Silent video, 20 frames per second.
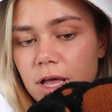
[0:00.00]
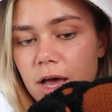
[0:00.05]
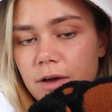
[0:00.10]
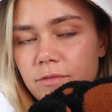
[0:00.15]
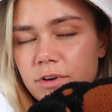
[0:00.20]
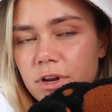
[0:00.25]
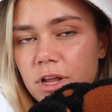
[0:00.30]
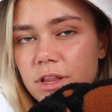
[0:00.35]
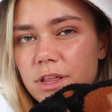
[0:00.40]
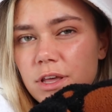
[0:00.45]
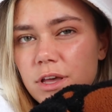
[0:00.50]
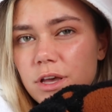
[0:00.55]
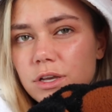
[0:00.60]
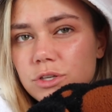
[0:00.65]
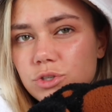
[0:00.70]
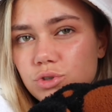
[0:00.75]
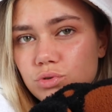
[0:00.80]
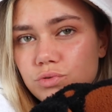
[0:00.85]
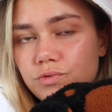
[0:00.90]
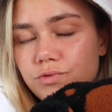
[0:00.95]
I'll have
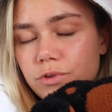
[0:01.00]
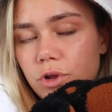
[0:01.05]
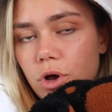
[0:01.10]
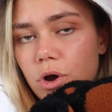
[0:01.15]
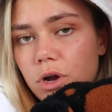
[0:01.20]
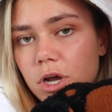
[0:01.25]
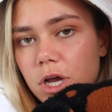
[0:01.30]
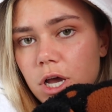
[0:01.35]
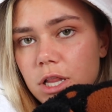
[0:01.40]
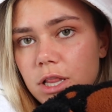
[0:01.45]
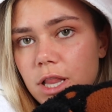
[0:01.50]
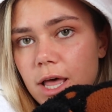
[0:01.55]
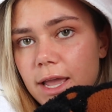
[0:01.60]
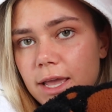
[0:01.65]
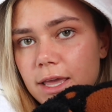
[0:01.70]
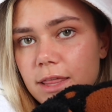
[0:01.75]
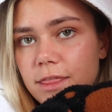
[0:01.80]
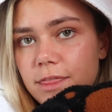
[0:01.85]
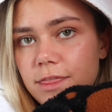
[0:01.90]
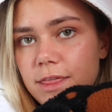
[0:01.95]
another sort of vlog
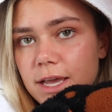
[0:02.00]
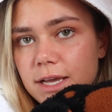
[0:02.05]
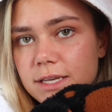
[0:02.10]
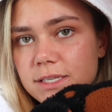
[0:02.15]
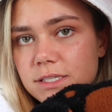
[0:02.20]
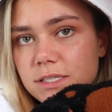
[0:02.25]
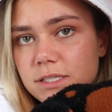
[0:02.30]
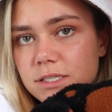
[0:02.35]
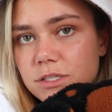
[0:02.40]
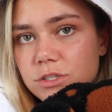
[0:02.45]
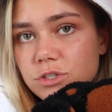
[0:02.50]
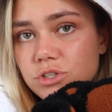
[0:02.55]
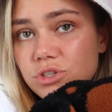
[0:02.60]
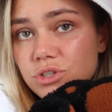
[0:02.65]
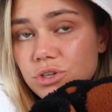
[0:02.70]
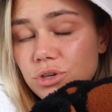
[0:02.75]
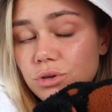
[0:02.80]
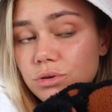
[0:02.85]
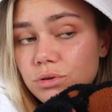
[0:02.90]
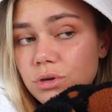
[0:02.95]
like this
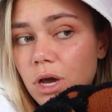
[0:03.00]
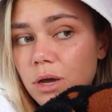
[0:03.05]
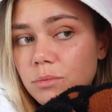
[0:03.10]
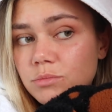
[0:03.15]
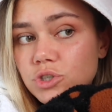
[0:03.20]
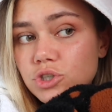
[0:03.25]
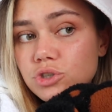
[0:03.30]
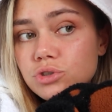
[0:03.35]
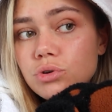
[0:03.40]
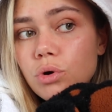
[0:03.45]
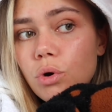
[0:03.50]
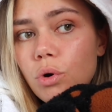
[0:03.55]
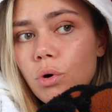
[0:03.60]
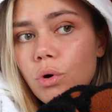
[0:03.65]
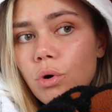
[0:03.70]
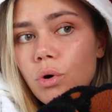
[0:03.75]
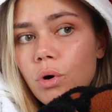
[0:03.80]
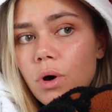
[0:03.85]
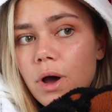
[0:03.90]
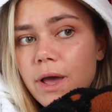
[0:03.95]
soon, I'm
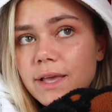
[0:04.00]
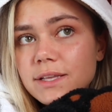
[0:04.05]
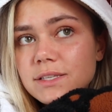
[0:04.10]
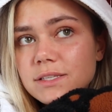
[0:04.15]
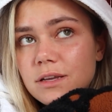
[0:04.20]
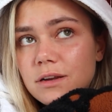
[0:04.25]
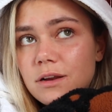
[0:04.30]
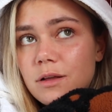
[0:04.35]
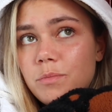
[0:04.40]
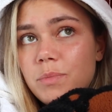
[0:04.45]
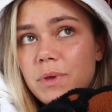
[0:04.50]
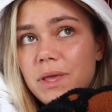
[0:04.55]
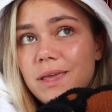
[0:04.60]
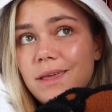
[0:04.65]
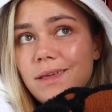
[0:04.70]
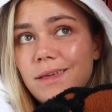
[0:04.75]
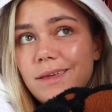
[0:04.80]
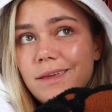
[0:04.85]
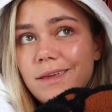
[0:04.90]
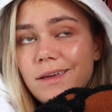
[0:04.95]
sure. It's going to
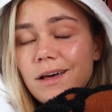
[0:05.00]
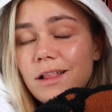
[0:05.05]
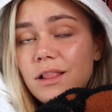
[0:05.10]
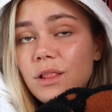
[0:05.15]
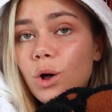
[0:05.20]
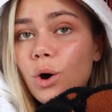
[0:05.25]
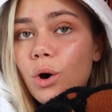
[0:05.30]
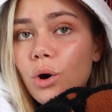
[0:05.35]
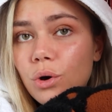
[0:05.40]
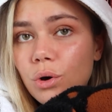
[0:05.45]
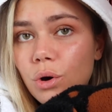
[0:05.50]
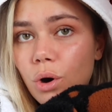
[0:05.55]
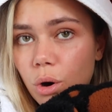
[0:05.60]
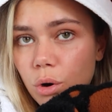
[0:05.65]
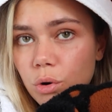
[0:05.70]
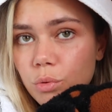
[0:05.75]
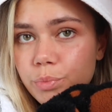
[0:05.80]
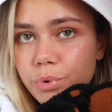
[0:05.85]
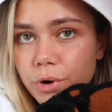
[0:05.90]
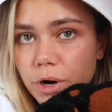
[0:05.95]
be a long
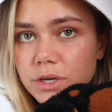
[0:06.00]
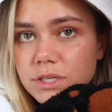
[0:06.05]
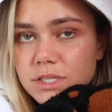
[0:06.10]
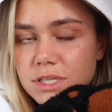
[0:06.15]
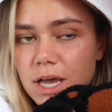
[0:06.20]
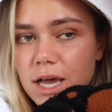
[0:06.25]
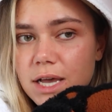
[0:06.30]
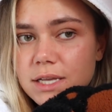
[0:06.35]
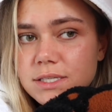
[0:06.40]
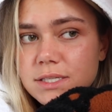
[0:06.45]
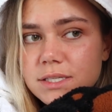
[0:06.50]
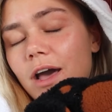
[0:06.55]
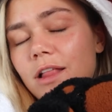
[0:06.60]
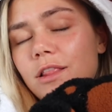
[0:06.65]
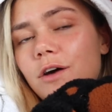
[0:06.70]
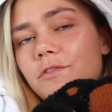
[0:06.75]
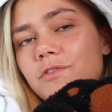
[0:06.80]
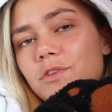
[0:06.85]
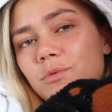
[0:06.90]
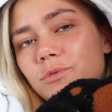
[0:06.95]
old process. I
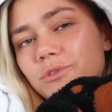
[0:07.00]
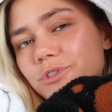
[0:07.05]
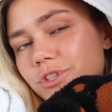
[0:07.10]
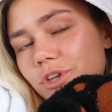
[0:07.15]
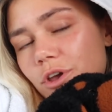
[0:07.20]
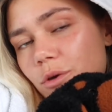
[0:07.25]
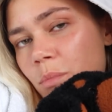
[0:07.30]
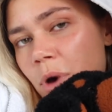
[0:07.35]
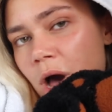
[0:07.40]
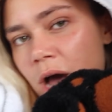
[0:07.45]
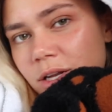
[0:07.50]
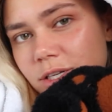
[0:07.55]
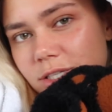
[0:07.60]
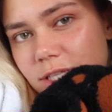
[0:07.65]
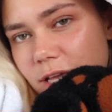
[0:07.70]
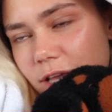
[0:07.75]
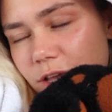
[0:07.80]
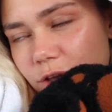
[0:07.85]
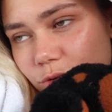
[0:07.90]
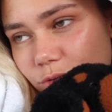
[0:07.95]
love you all so much.
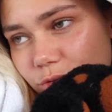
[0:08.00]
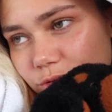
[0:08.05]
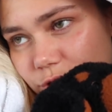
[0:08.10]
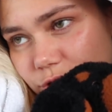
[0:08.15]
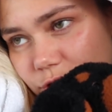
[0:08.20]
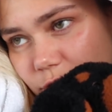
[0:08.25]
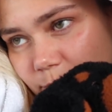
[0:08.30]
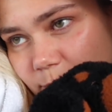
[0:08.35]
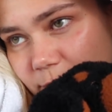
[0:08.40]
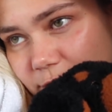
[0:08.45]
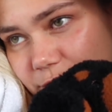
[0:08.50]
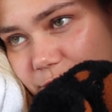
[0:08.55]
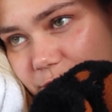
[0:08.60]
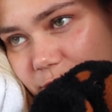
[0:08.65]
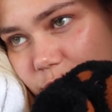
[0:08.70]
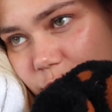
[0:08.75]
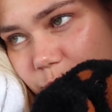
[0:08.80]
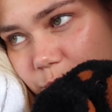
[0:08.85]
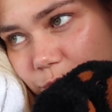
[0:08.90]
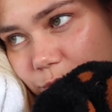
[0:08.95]
Thank you all so much
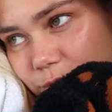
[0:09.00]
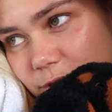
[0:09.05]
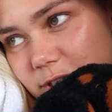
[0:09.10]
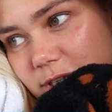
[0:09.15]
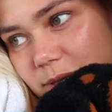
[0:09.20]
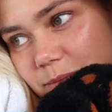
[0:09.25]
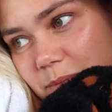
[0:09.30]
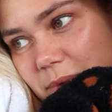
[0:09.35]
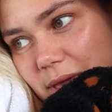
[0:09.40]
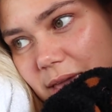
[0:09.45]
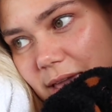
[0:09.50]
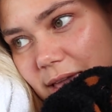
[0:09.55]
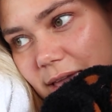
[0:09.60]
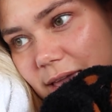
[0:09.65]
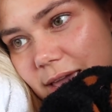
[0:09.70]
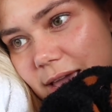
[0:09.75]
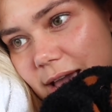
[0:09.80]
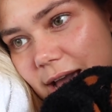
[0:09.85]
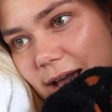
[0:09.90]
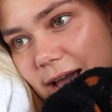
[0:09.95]
for supporting
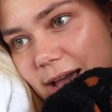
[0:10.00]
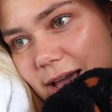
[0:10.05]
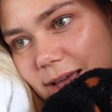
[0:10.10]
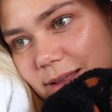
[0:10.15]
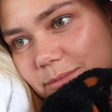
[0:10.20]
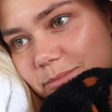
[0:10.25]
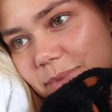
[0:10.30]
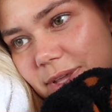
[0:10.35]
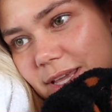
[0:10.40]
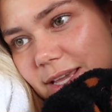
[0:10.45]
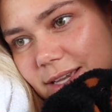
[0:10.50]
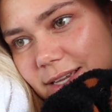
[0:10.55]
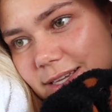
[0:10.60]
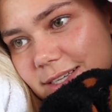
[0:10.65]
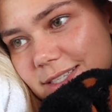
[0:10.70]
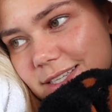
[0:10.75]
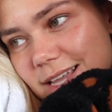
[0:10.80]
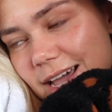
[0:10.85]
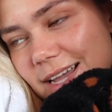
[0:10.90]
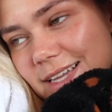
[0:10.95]
me and being
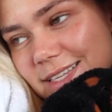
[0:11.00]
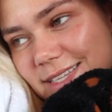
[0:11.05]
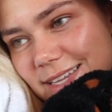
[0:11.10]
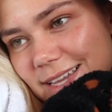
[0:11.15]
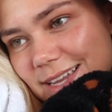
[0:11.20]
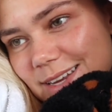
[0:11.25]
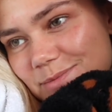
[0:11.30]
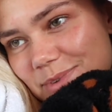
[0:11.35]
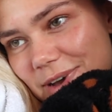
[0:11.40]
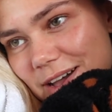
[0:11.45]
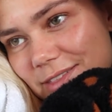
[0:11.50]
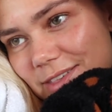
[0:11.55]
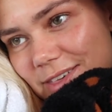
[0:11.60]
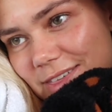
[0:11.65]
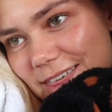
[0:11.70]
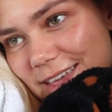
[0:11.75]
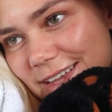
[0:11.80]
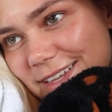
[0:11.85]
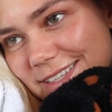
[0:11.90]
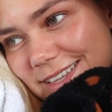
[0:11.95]
excited about the
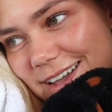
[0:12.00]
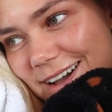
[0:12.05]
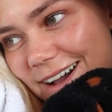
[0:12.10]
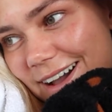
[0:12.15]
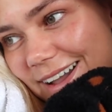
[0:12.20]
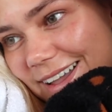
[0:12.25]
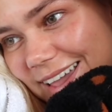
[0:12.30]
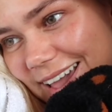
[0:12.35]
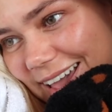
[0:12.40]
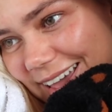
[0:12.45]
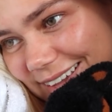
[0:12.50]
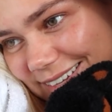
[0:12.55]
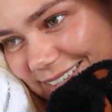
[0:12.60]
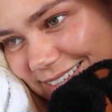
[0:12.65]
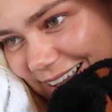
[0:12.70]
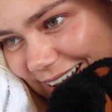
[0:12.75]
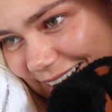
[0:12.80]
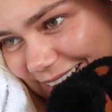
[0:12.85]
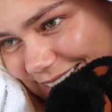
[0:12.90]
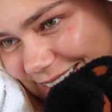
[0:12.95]
things that I get
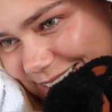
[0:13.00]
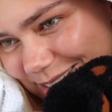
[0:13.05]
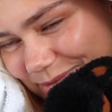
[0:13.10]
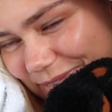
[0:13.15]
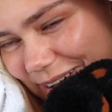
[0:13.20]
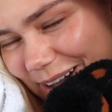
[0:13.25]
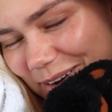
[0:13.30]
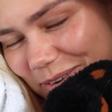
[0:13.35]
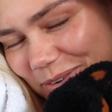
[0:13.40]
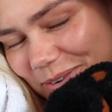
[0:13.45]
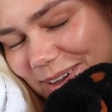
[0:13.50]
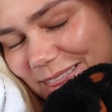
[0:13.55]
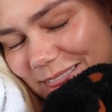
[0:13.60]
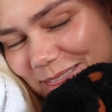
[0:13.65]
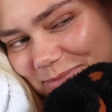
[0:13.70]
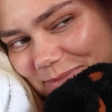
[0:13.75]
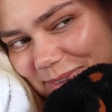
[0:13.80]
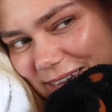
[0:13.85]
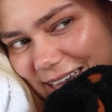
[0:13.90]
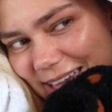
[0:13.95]
excited about with
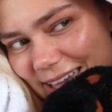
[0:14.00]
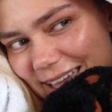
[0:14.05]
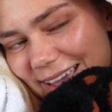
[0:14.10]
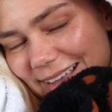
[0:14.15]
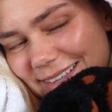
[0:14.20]
me.